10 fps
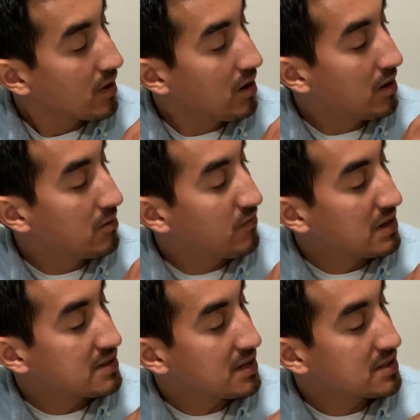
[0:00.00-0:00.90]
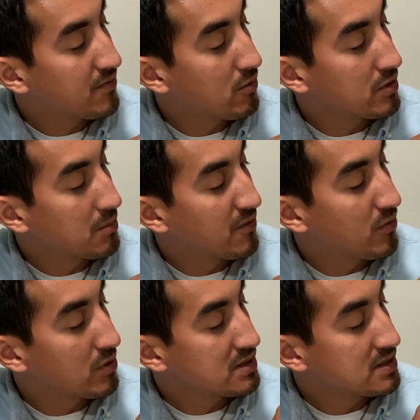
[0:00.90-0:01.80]
Fantastic Four number
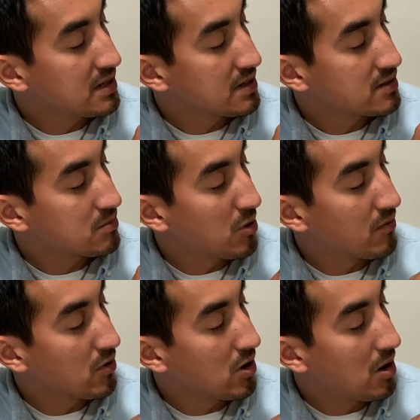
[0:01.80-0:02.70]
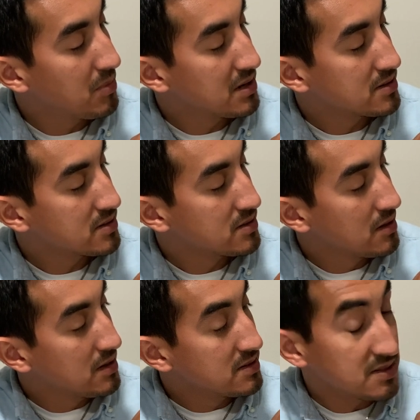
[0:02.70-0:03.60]
46, Marvel Comics.
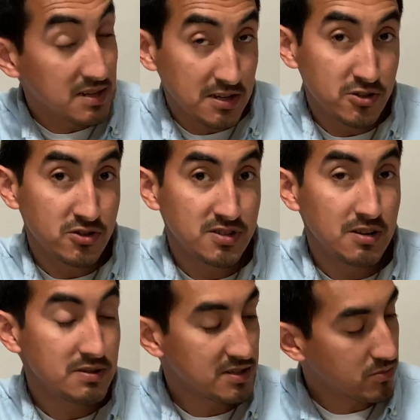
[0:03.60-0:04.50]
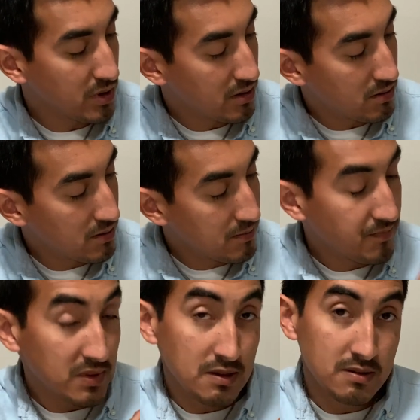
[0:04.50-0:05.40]
It's a signature series as well.
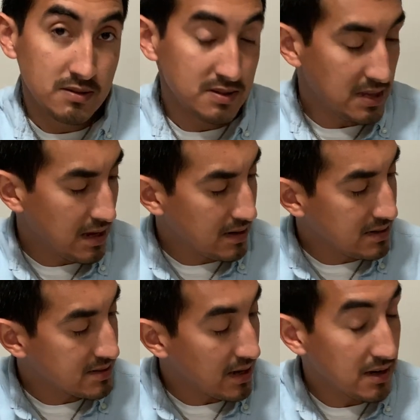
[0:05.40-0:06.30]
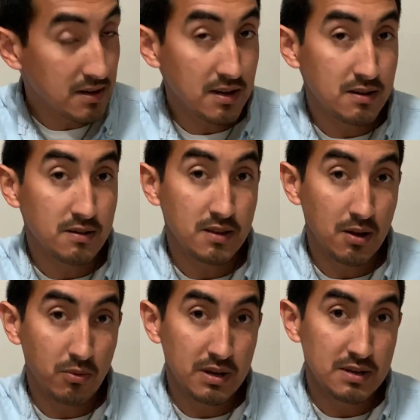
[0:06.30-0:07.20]
Stan Lee signed it. They
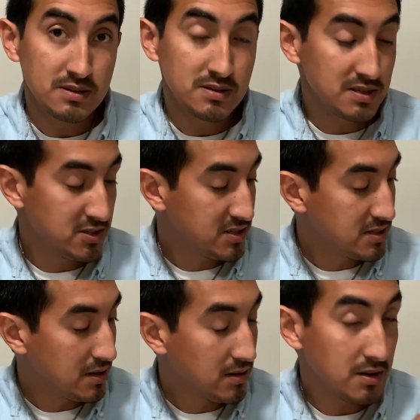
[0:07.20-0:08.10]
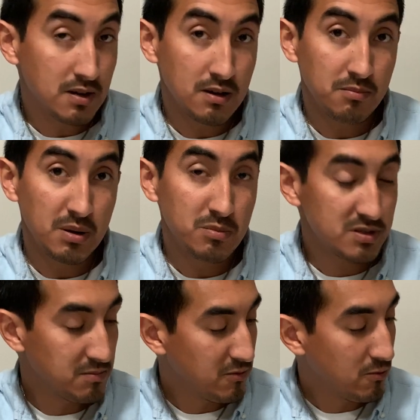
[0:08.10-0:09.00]
witnessed, CGC
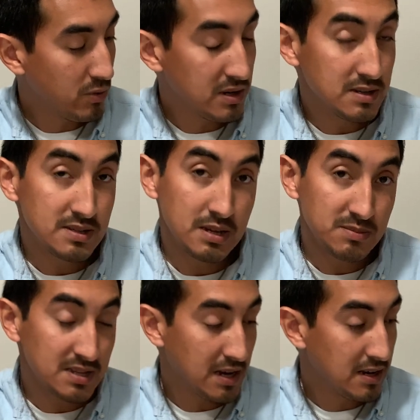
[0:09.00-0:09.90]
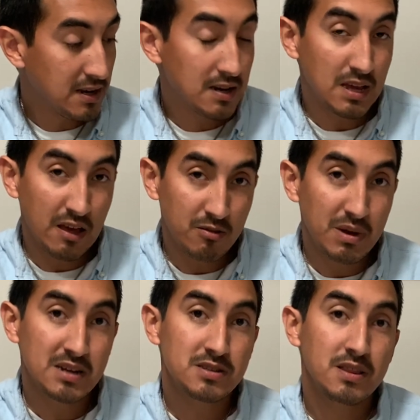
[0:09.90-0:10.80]
members witnessed him signing it. I gave it
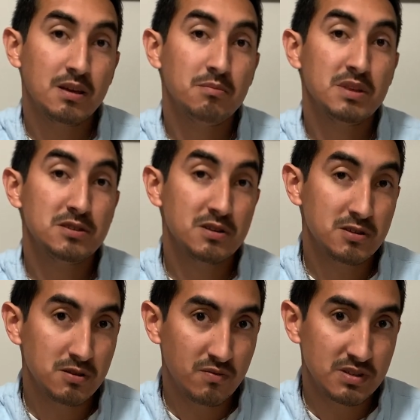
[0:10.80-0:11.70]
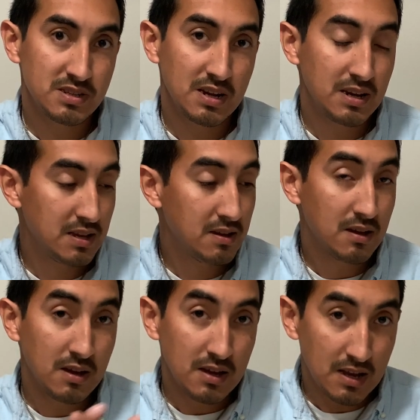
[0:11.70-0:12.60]
back to them. They took it to a facility,
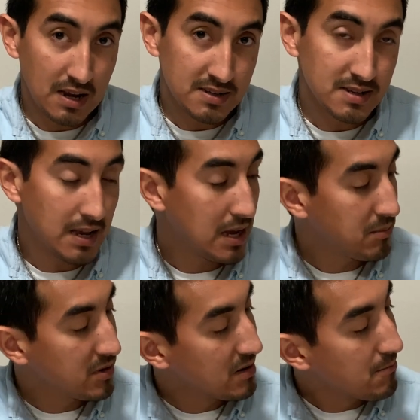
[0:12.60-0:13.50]
got it slabbed.